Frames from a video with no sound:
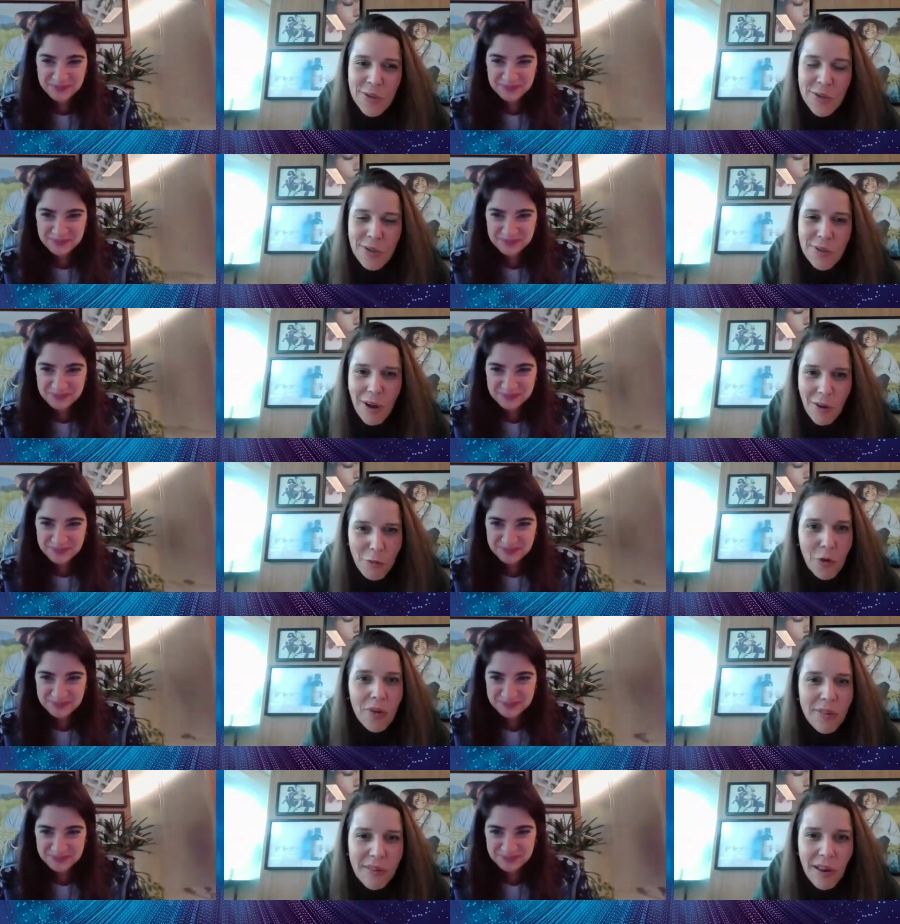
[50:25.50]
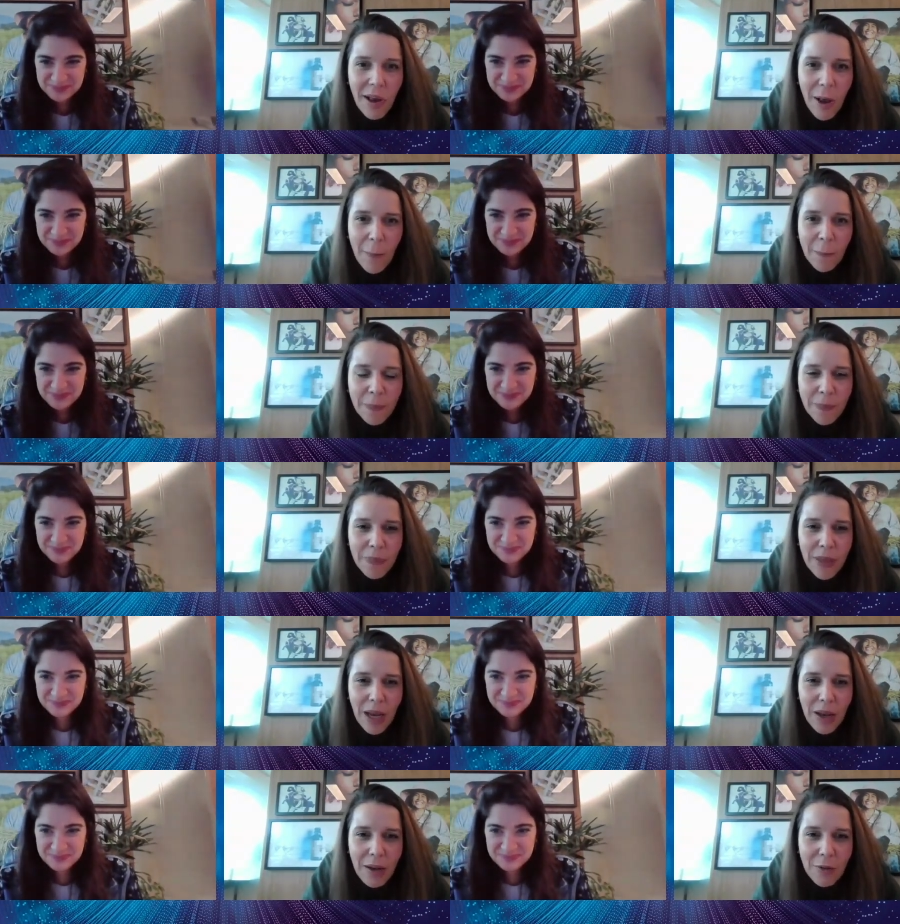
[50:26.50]
Speaker 1: So first,
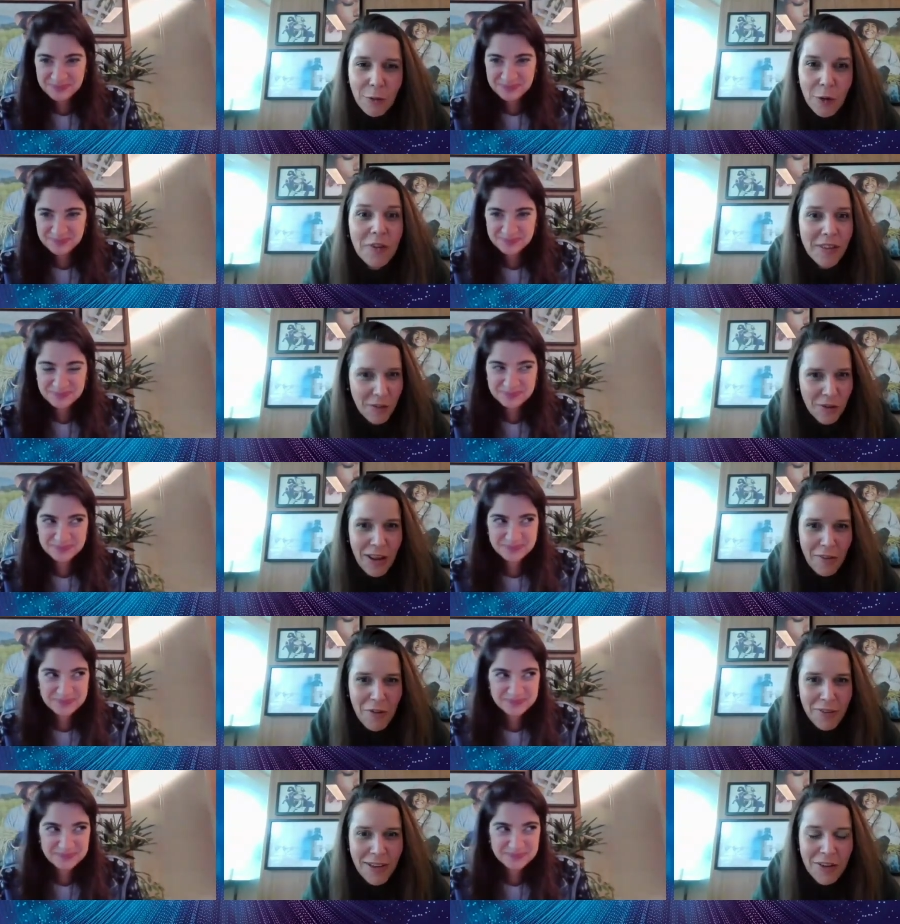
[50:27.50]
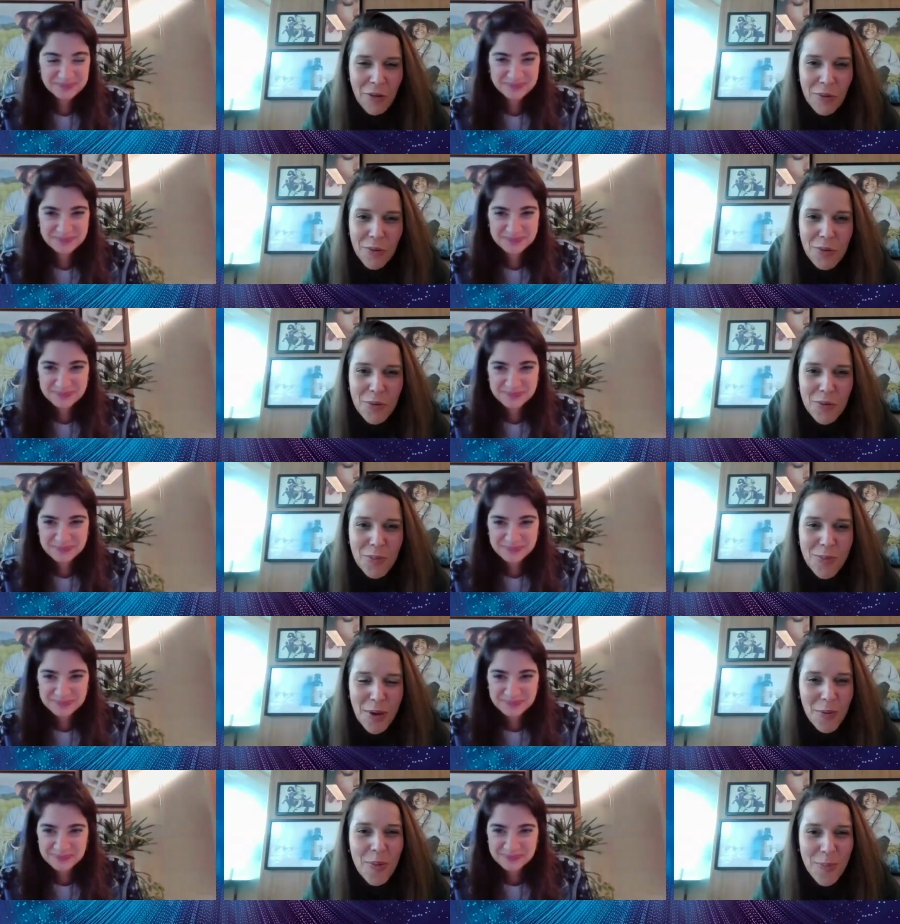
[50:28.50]
it's an advantage also
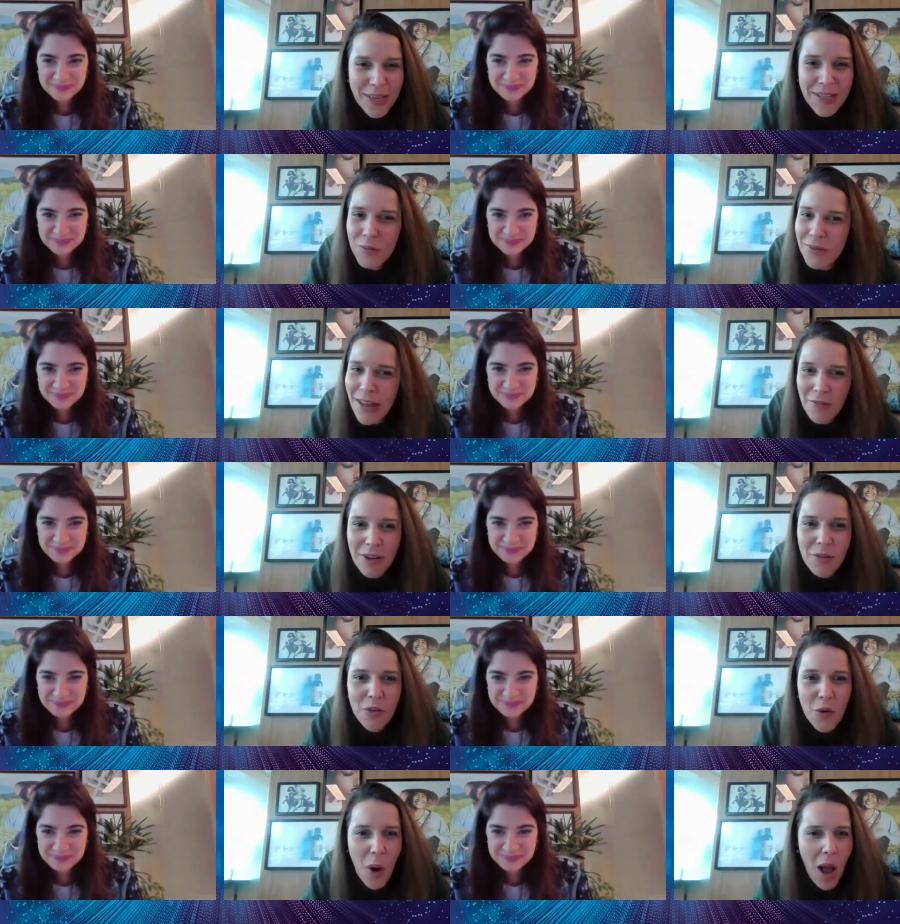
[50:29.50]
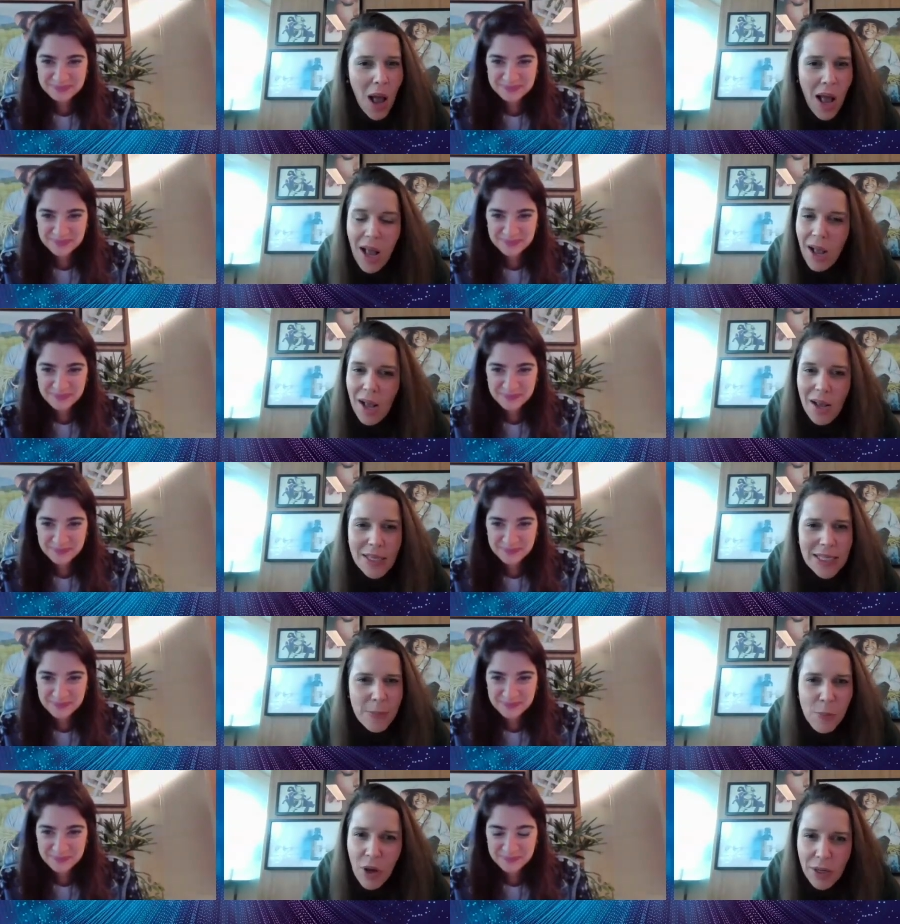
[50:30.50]
to be a woman into that field. So
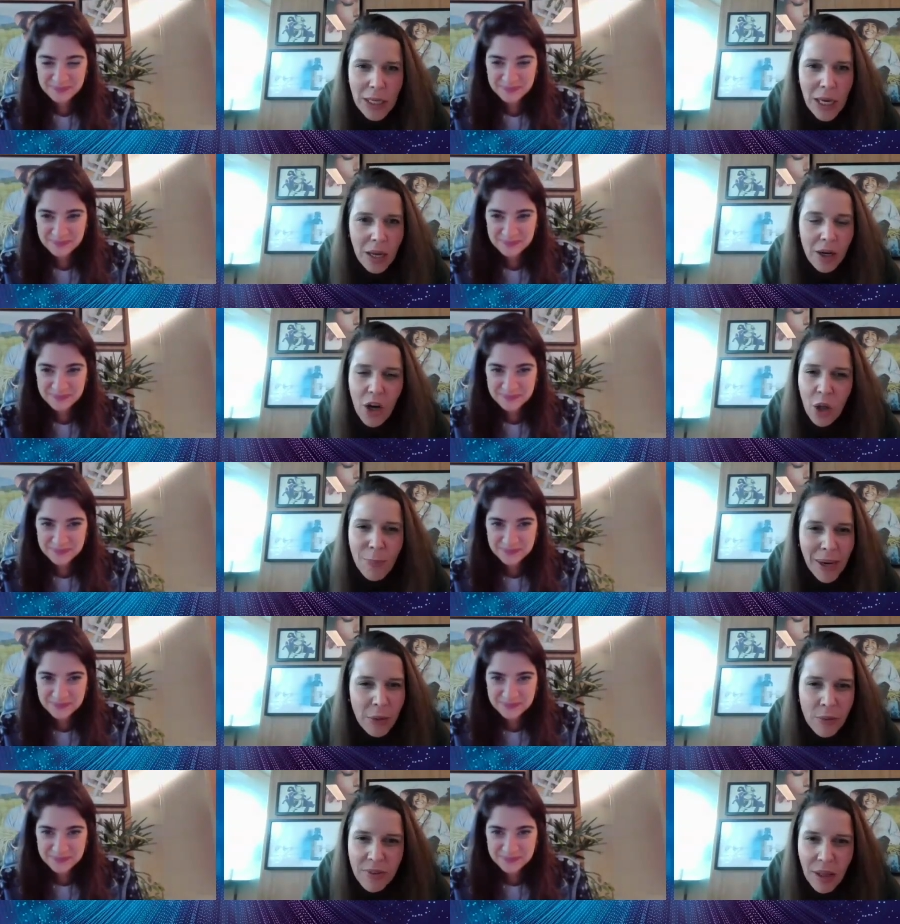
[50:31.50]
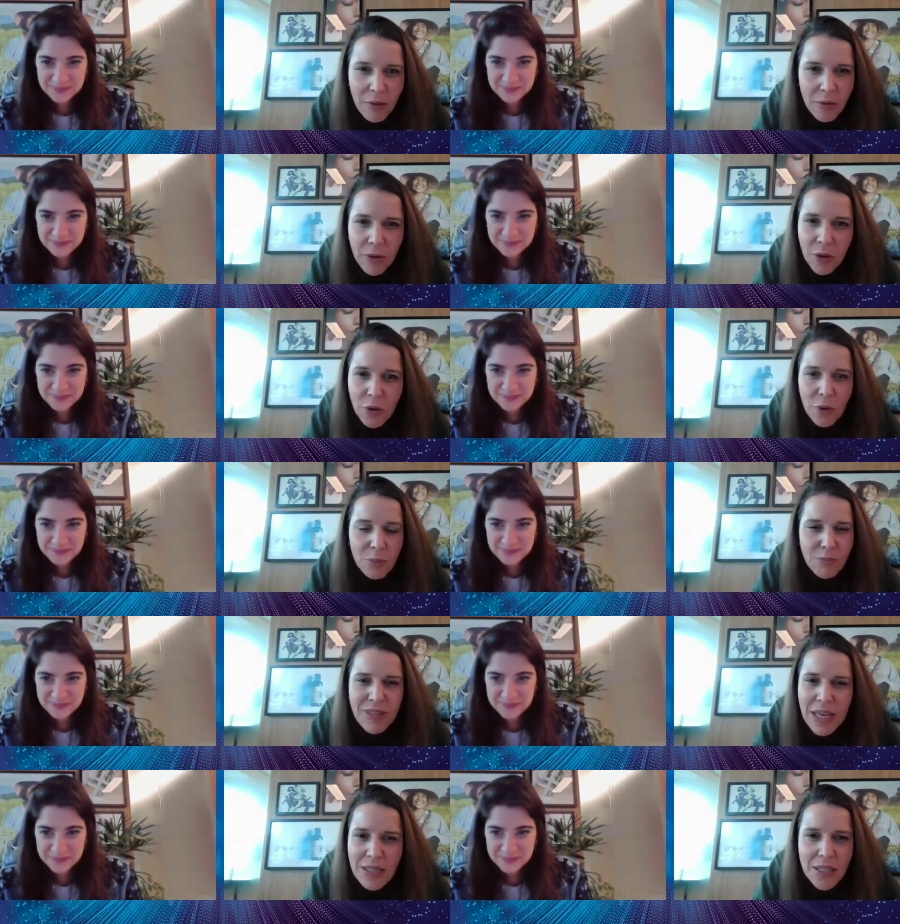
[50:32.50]
keep learning, learn by yourself, you
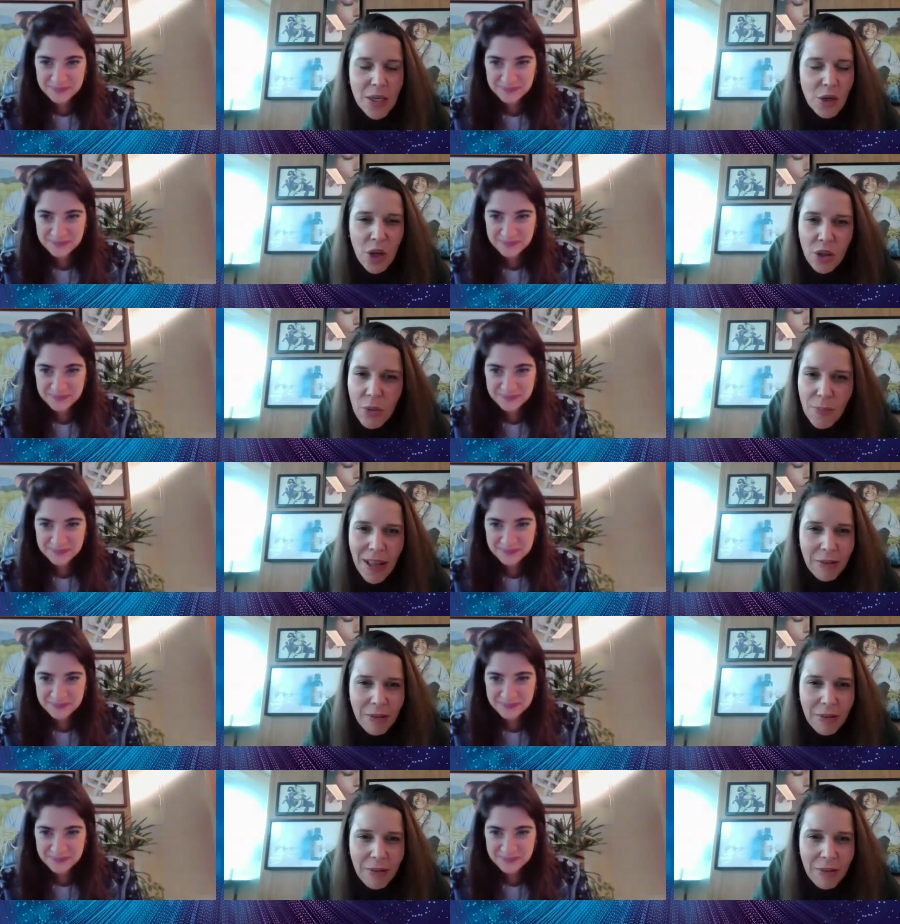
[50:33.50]
know, test, learn the